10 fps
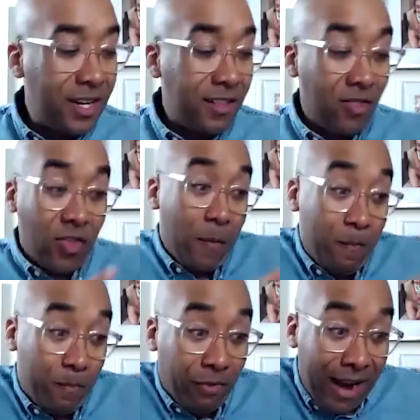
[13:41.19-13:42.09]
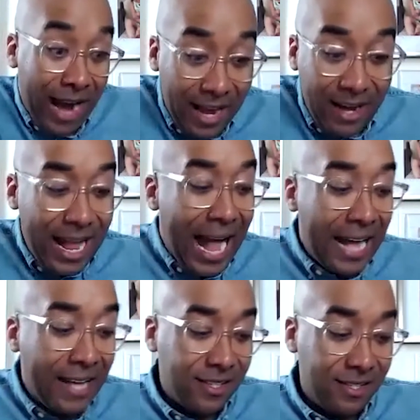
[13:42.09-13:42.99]
The brand
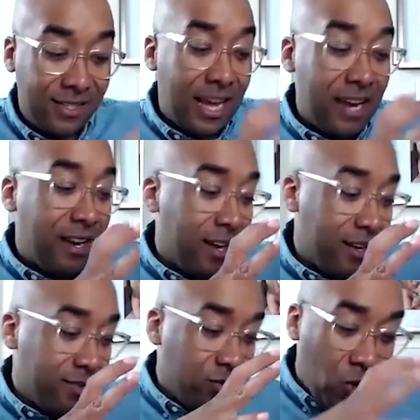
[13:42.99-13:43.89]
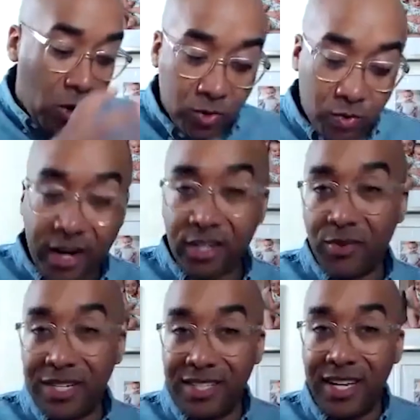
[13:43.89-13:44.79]
has a set of cultural
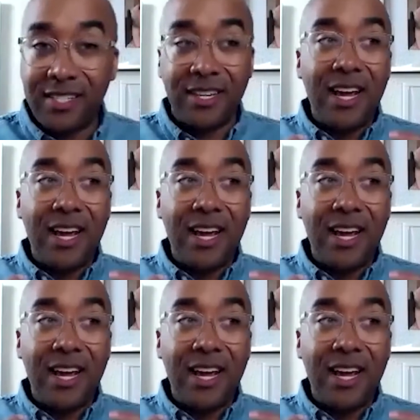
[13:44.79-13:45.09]
characteristics,